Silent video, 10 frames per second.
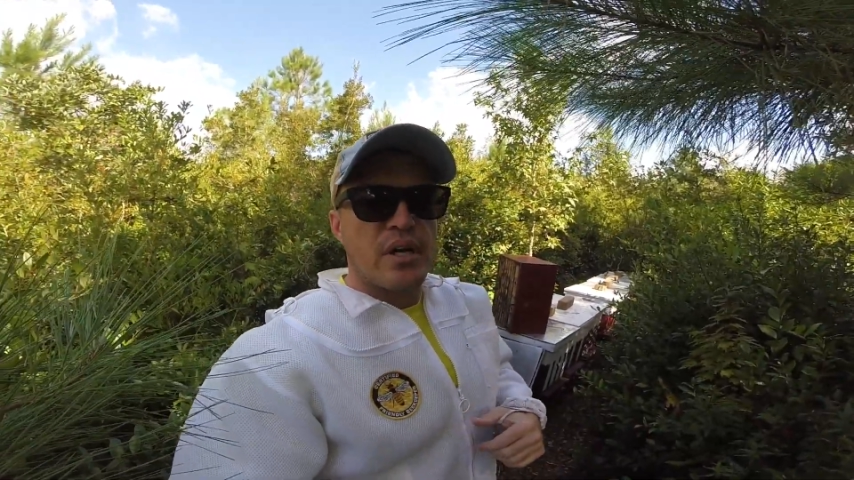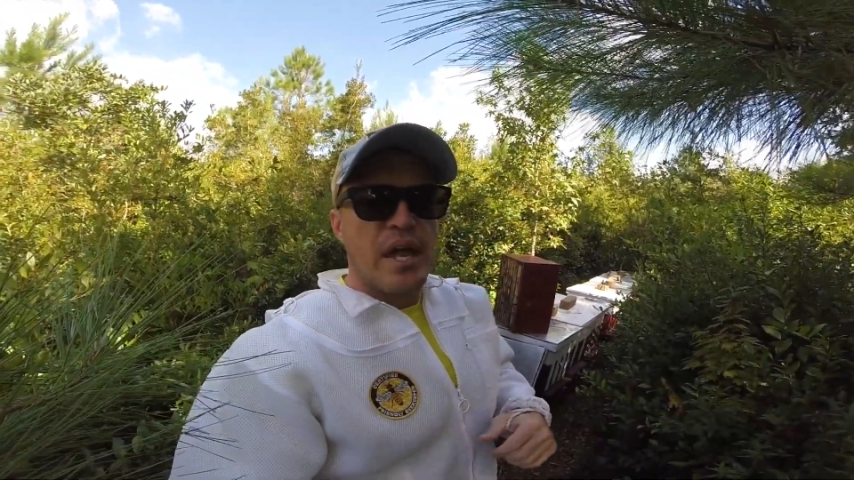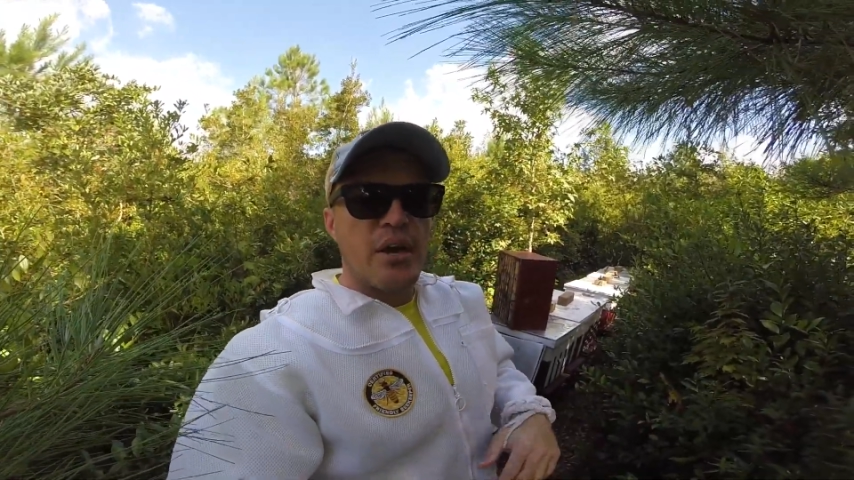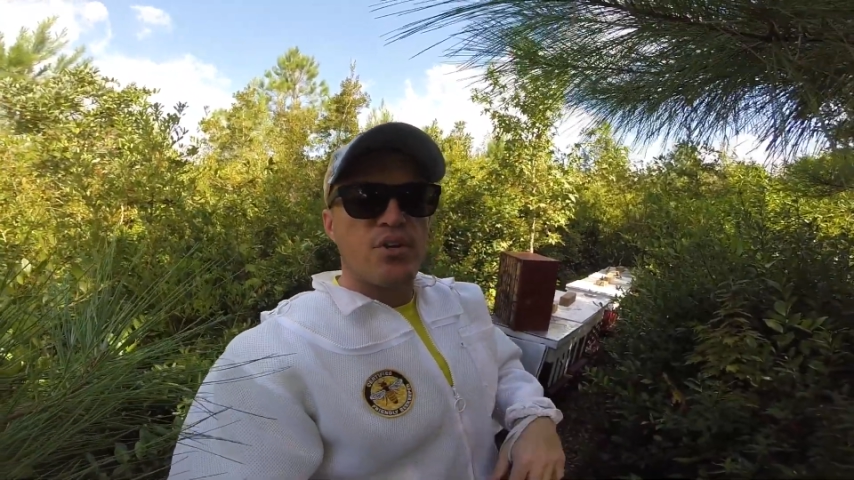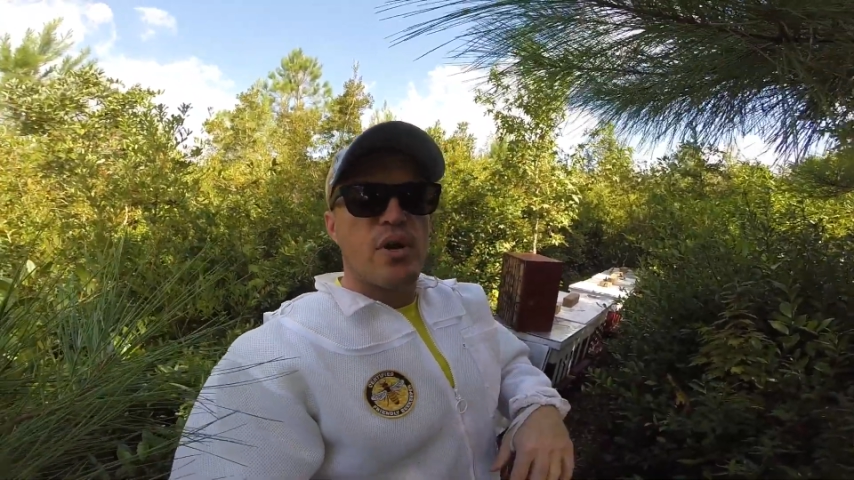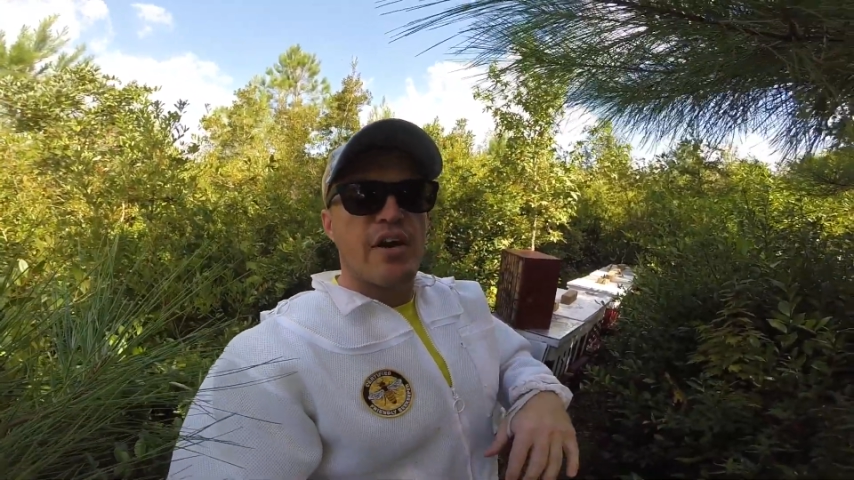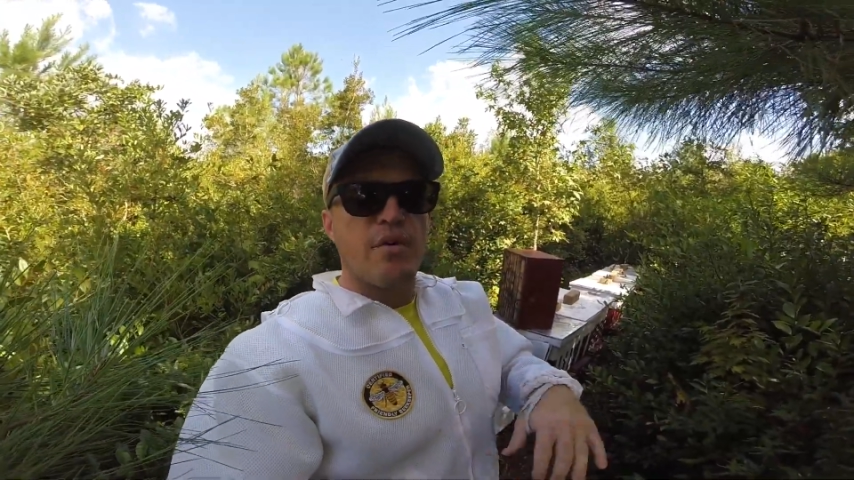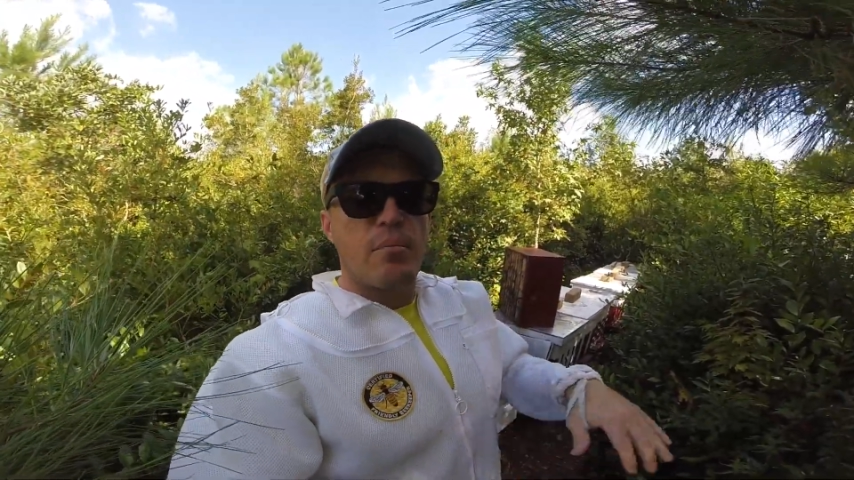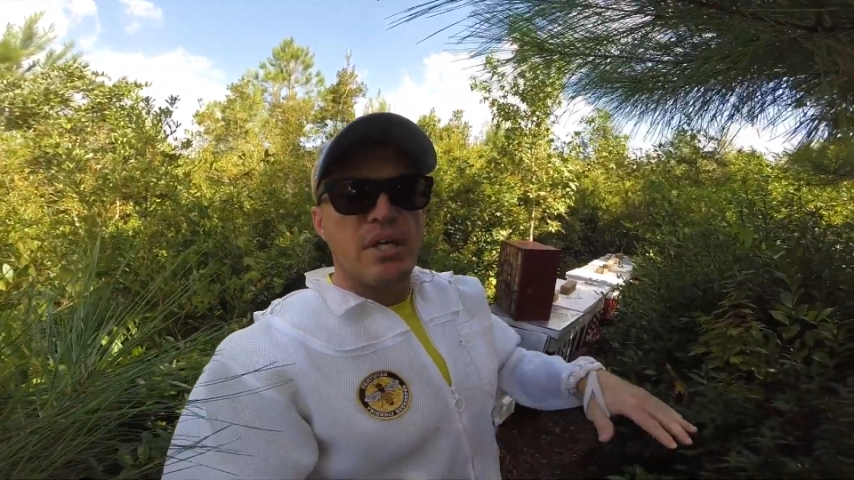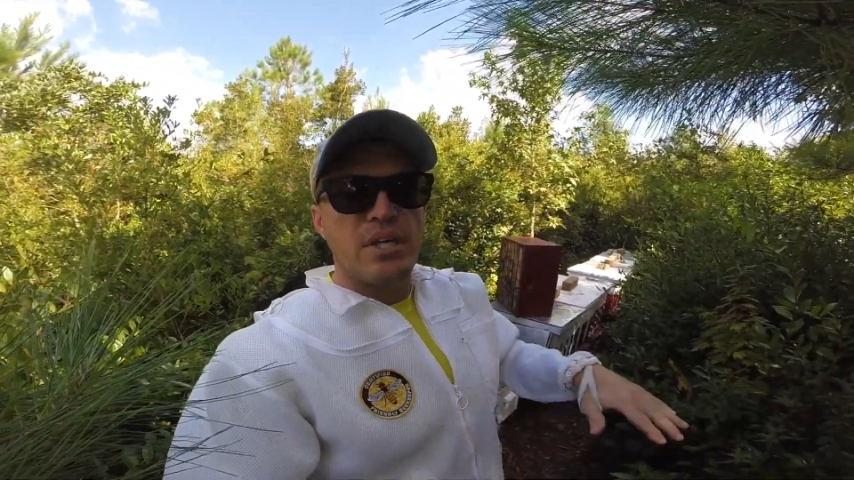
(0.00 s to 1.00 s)
now you have
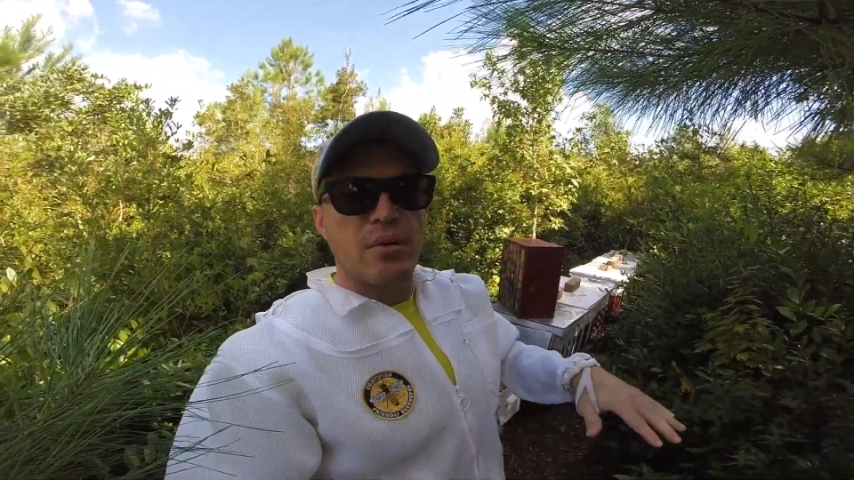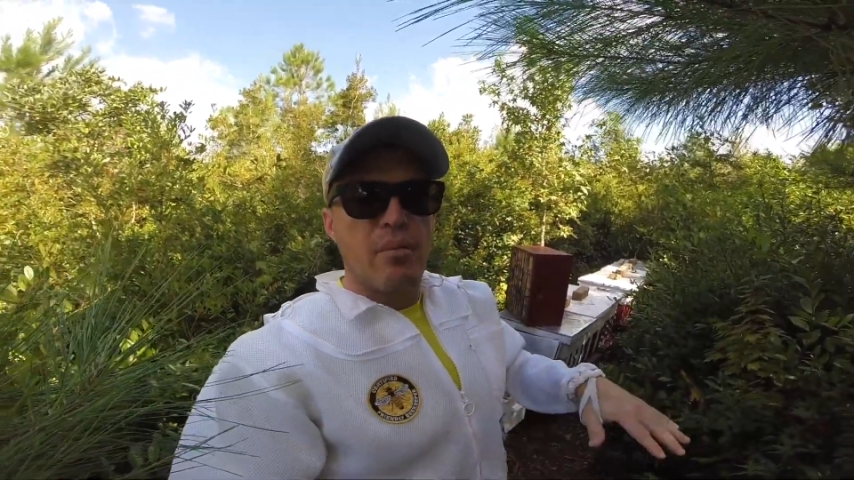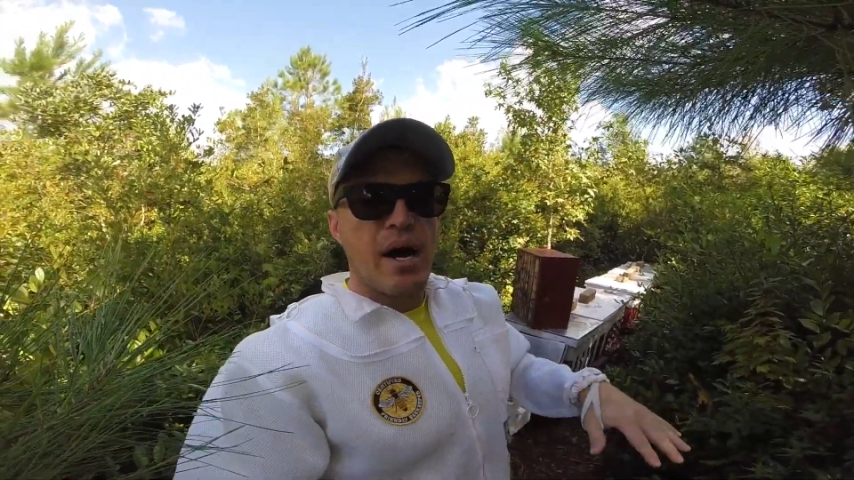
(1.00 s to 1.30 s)
a medium